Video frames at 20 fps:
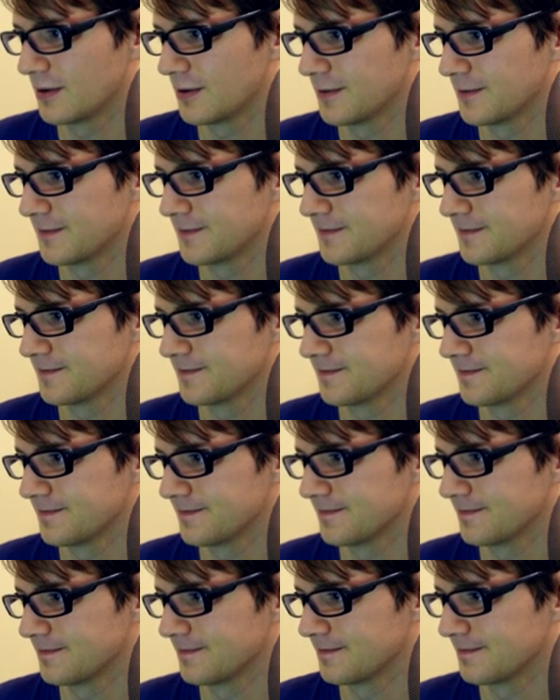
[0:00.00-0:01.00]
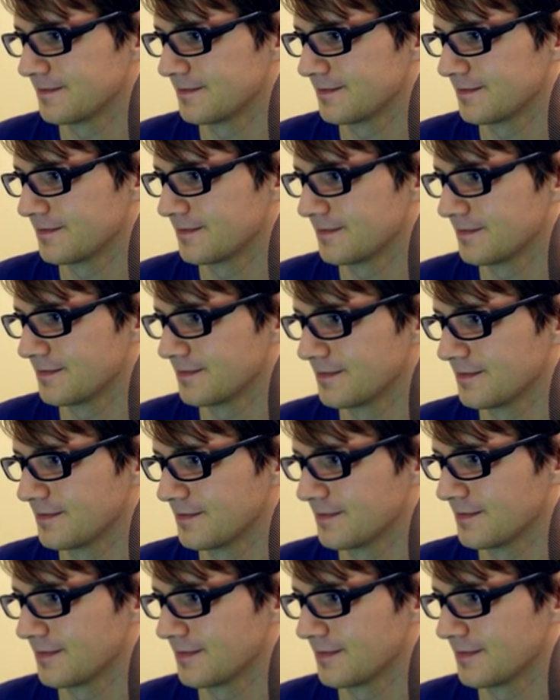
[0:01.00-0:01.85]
(silence)